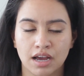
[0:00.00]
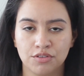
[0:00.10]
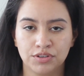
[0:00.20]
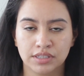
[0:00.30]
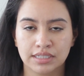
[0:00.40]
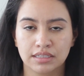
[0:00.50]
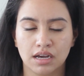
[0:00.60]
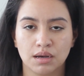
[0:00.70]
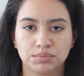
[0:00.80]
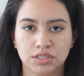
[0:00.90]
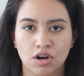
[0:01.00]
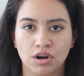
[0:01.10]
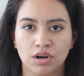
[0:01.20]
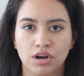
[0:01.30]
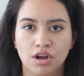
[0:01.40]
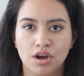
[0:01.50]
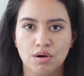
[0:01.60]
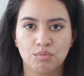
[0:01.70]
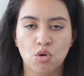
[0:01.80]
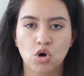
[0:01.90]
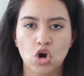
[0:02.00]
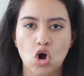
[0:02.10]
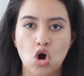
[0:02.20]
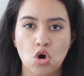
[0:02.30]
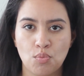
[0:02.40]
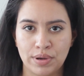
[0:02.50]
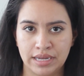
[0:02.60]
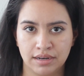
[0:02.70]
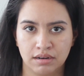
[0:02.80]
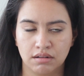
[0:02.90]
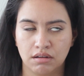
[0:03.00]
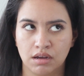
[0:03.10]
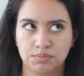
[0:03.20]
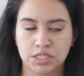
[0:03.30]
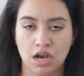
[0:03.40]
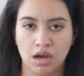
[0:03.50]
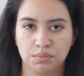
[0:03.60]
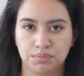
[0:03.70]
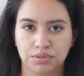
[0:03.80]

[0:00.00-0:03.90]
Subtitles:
I feel like the cups are more open up top.